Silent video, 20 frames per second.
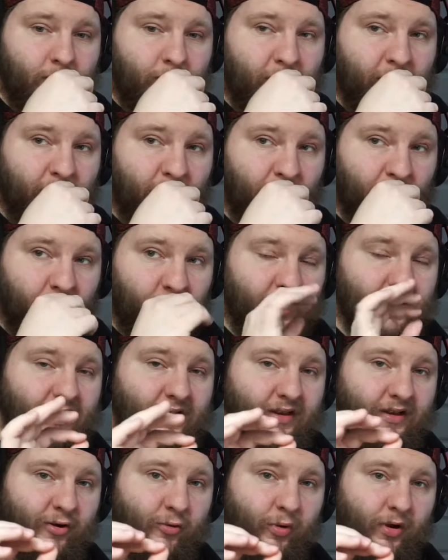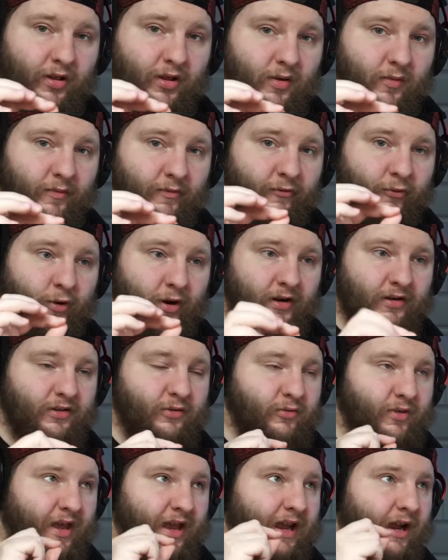But really quickly before I do
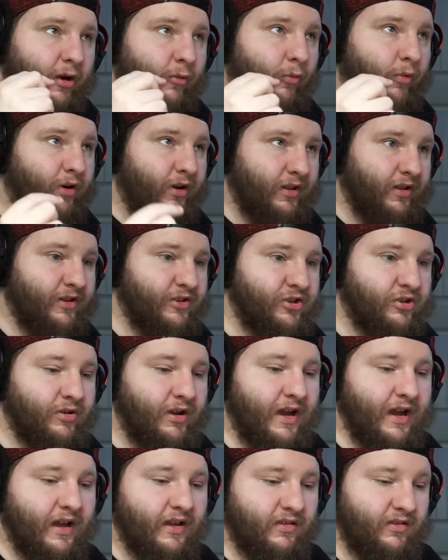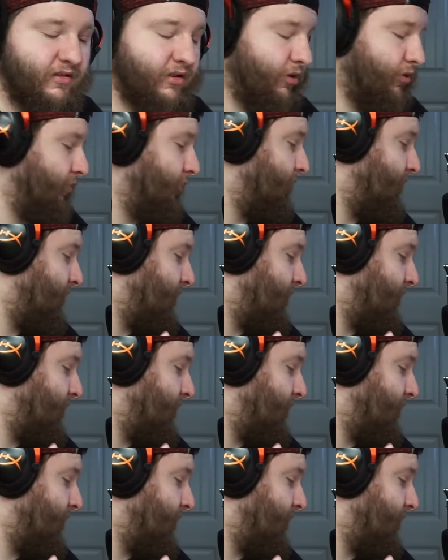that, I want to let you guys know,